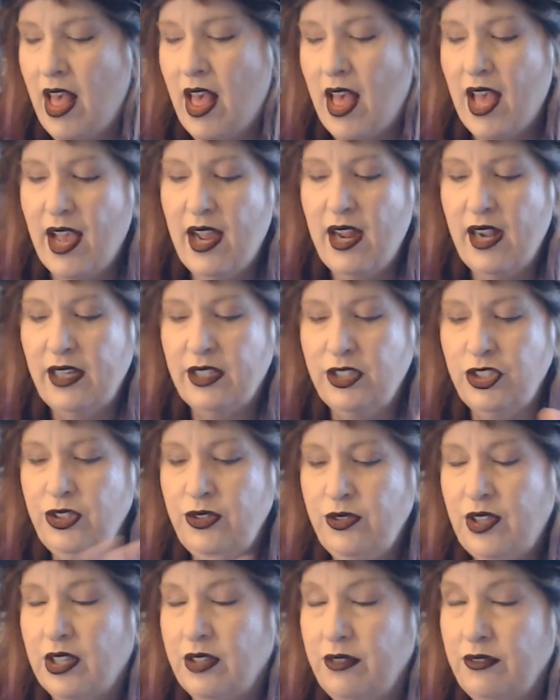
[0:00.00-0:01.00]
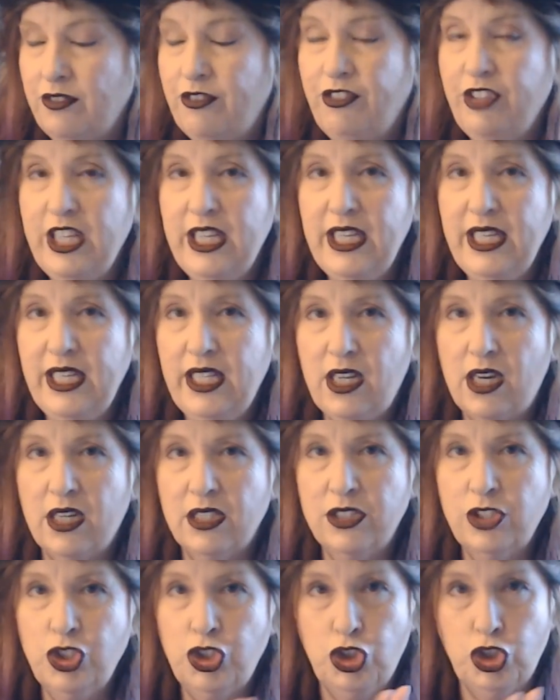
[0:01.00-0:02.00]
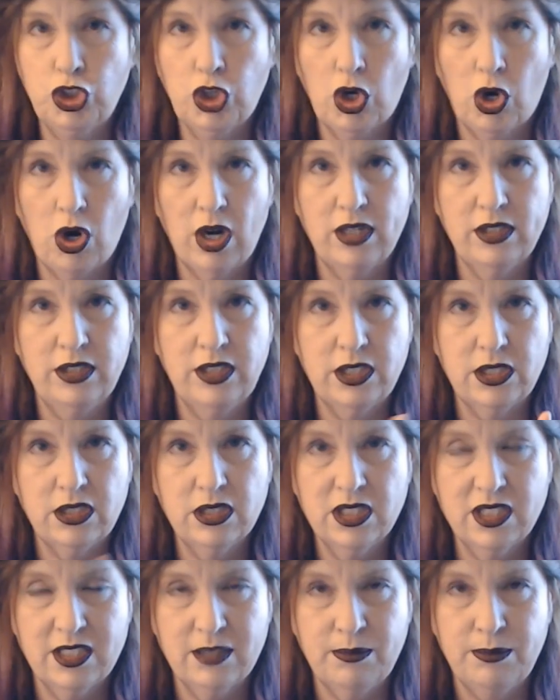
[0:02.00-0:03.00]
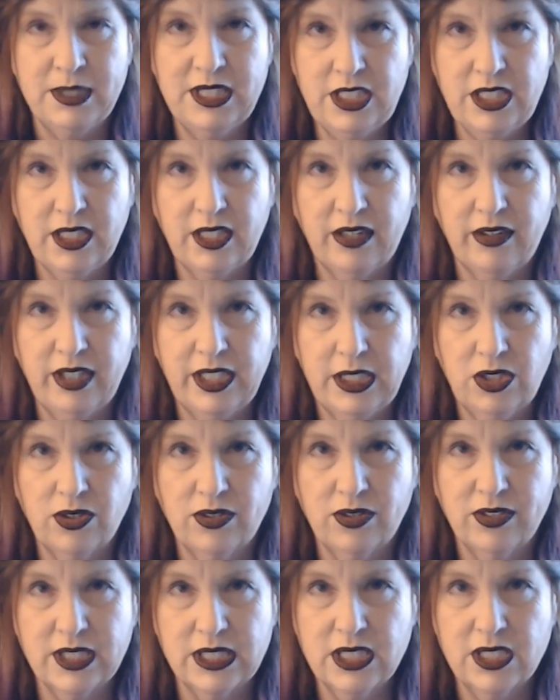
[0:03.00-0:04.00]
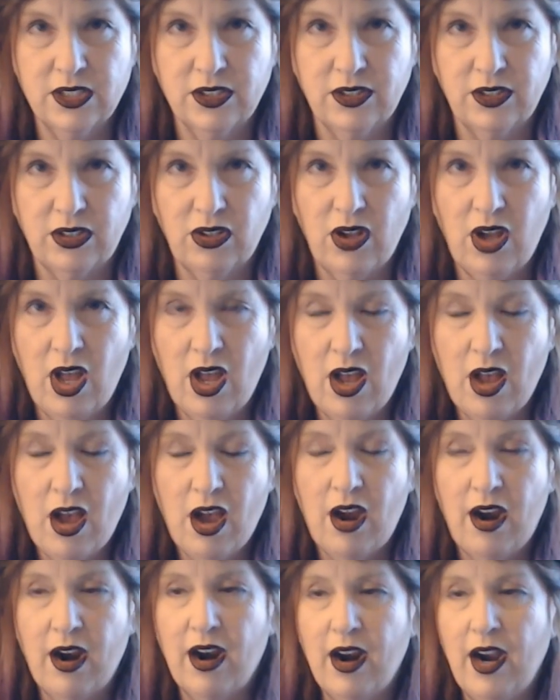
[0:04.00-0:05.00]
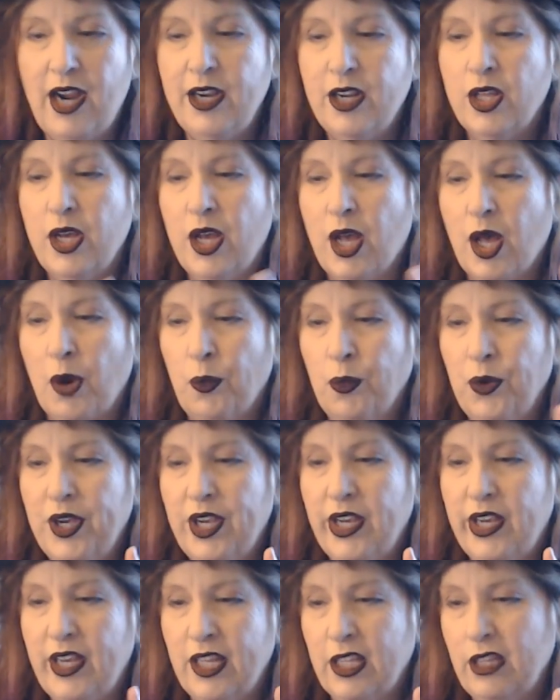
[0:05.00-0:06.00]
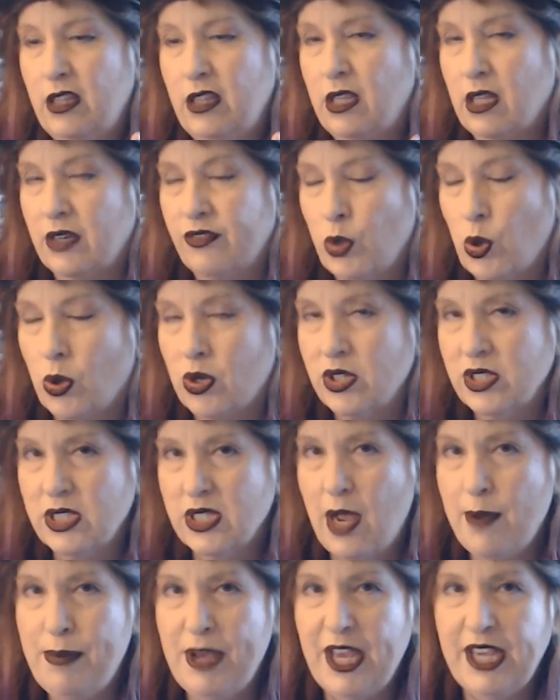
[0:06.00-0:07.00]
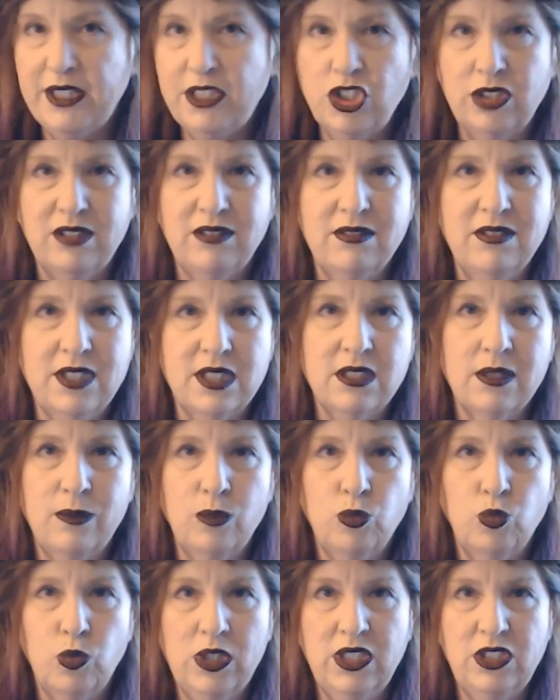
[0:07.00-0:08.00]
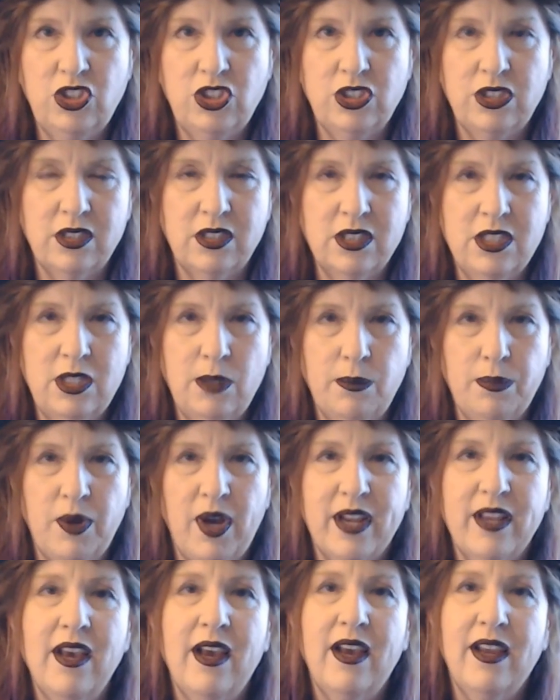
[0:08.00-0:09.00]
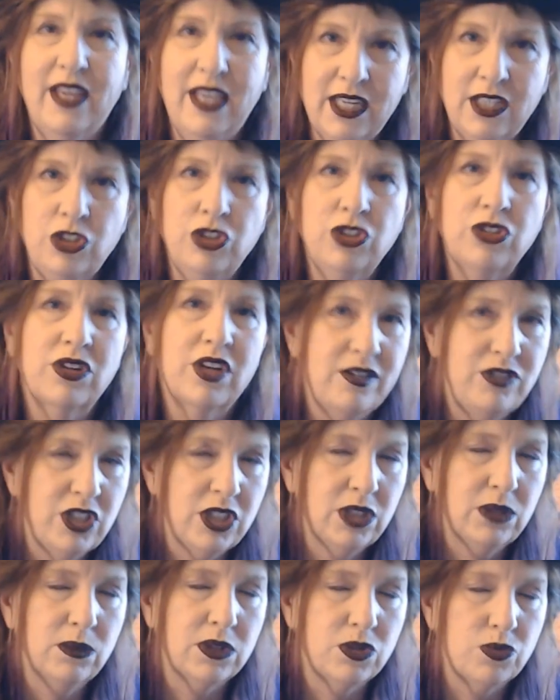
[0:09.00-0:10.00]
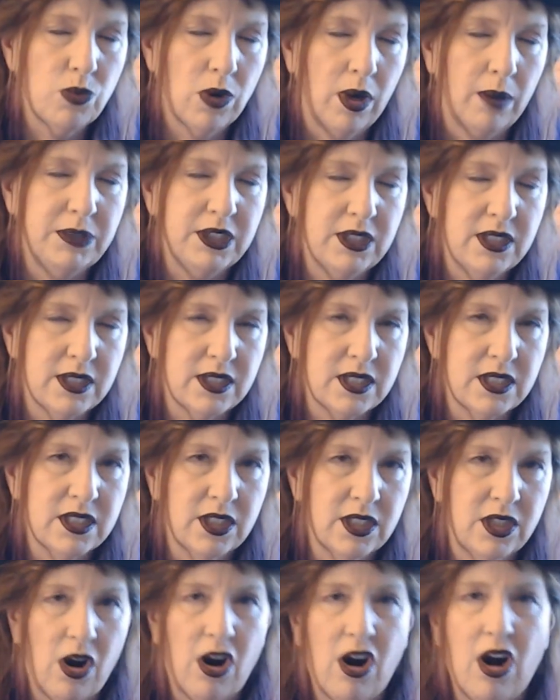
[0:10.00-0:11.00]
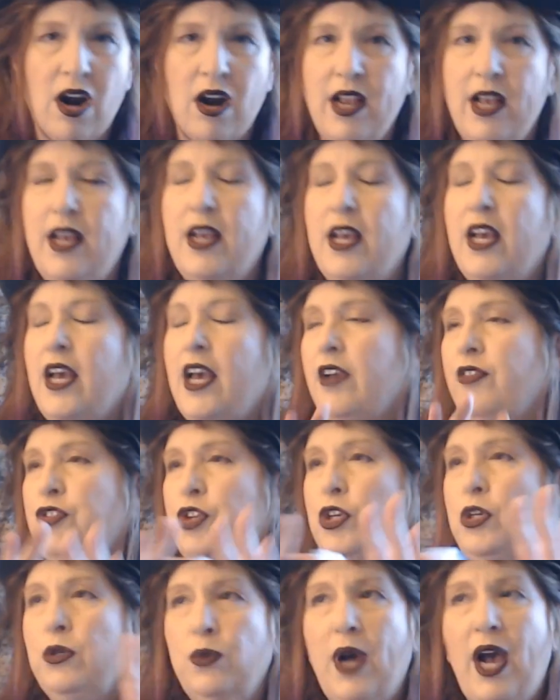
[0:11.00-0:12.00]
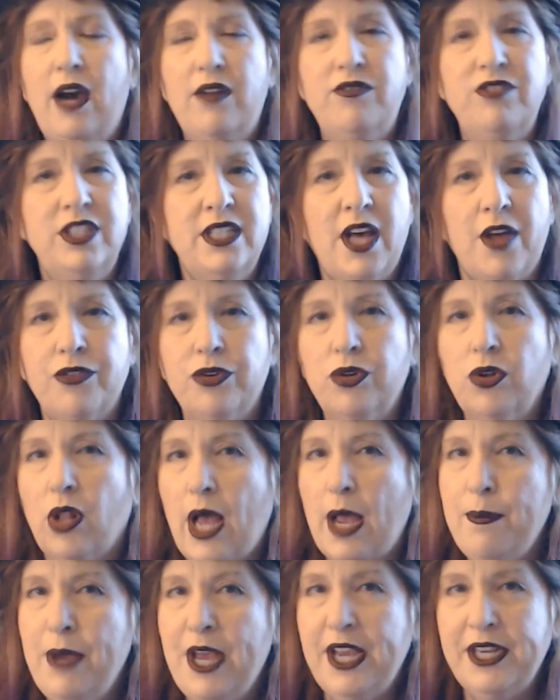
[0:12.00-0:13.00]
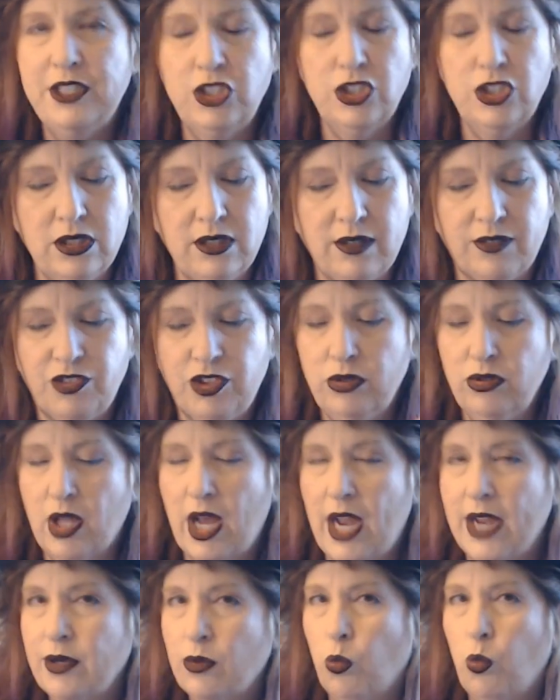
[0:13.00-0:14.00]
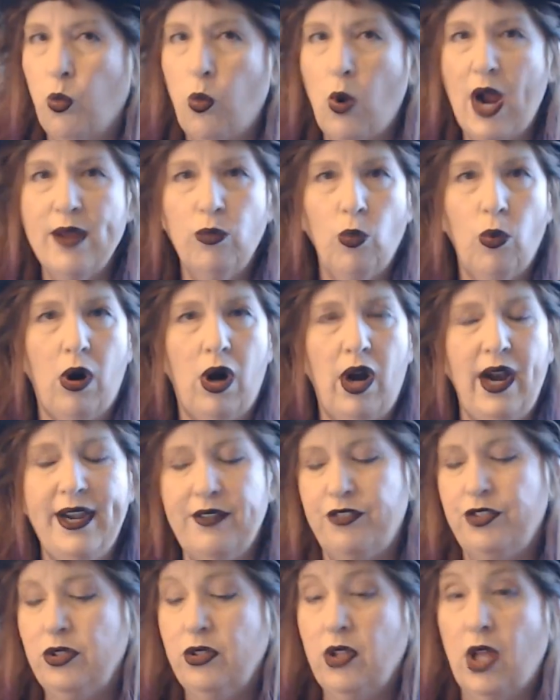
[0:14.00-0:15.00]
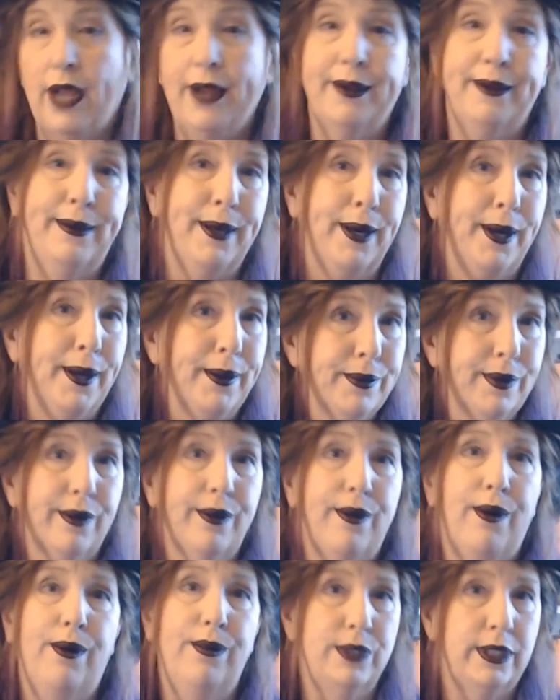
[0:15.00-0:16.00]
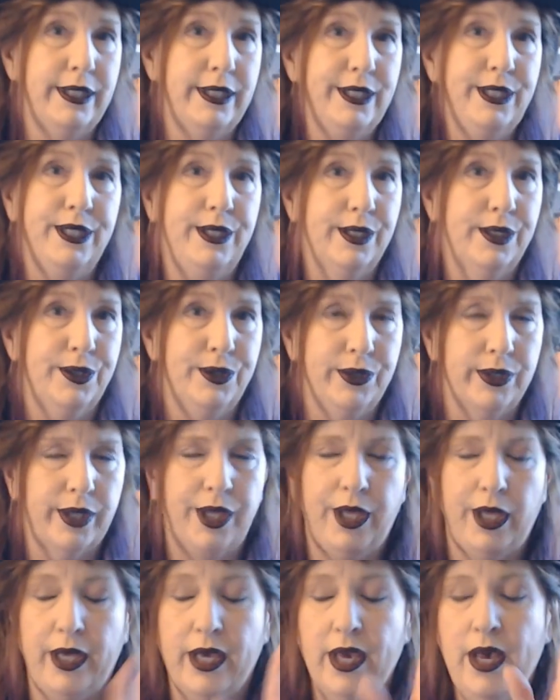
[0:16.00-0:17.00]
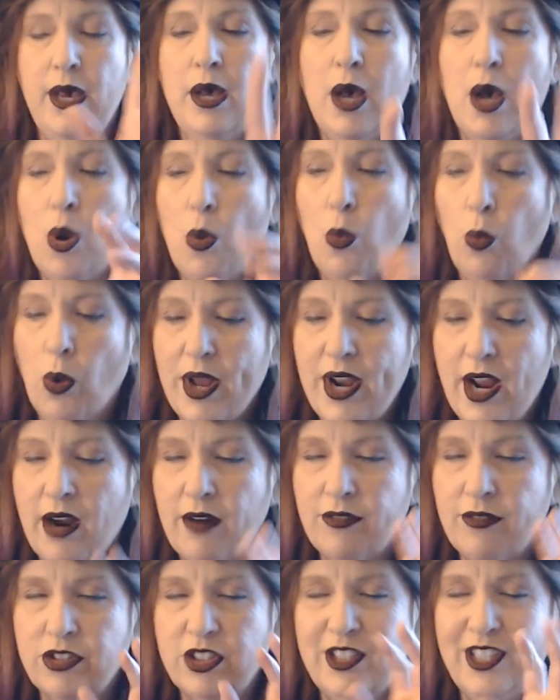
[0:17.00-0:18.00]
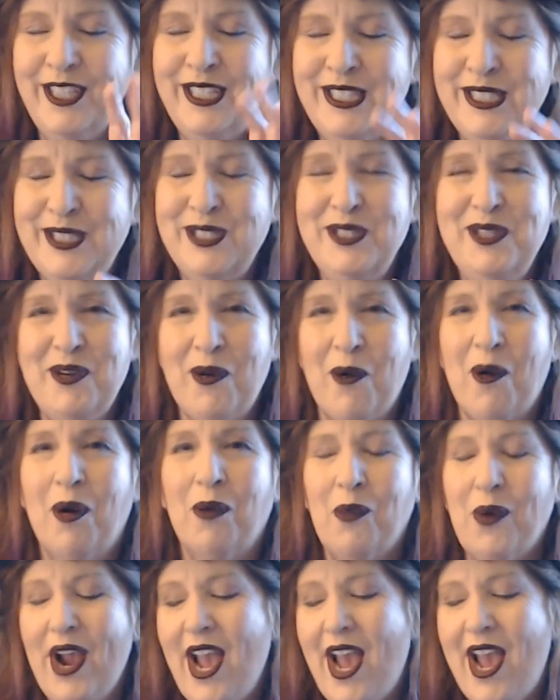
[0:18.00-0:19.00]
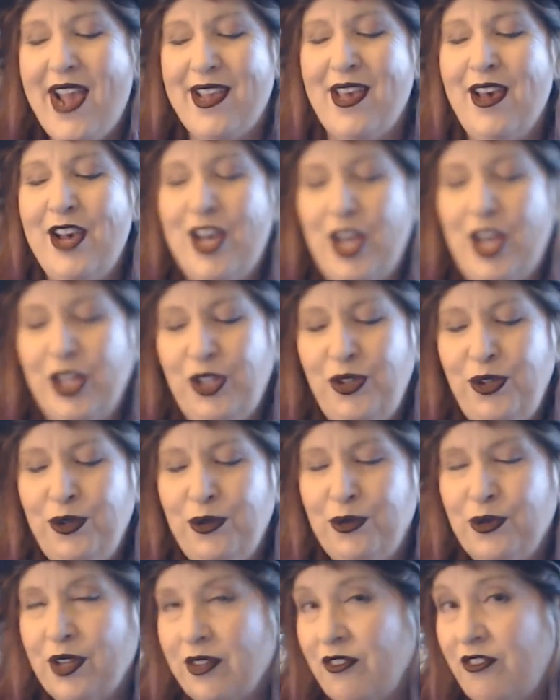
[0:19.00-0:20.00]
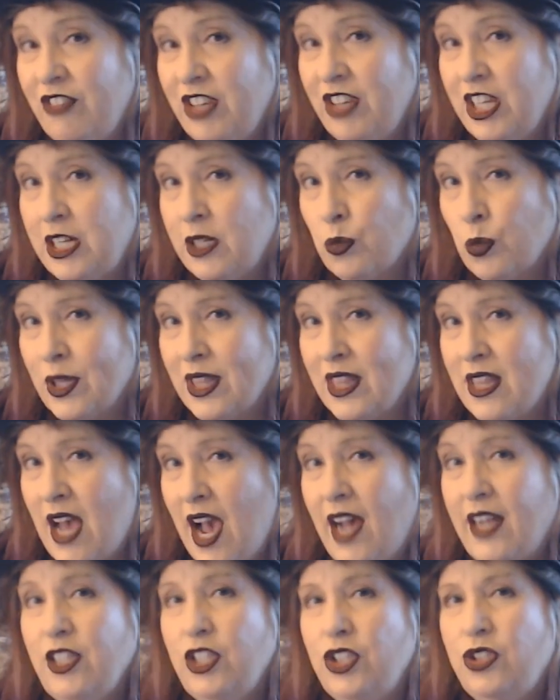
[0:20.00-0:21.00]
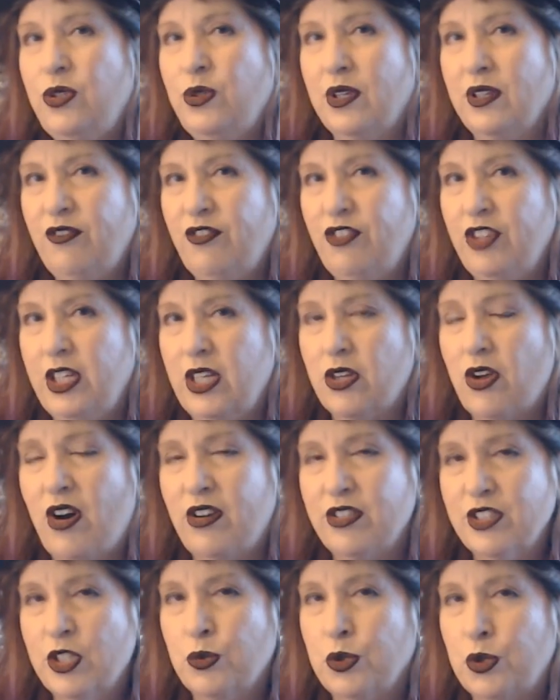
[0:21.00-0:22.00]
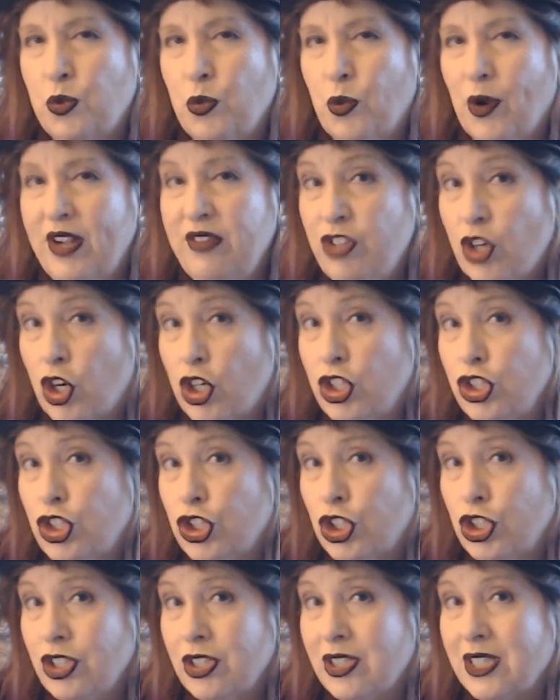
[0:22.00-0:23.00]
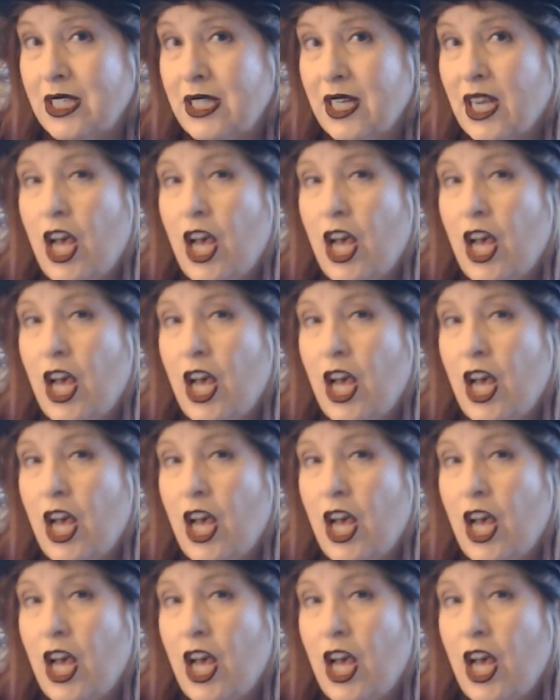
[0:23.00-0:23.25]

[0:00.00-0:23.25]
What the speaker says: And you can feed a charged cemetery crystal. All right. With, of course, libations, which again, your go-to is rum and the cigar. If you have another libation, you like white wine, if you like Coca-Cola and a cookie, whatever is your way, you can feed it with that. You can feed it also with graveyard dirt.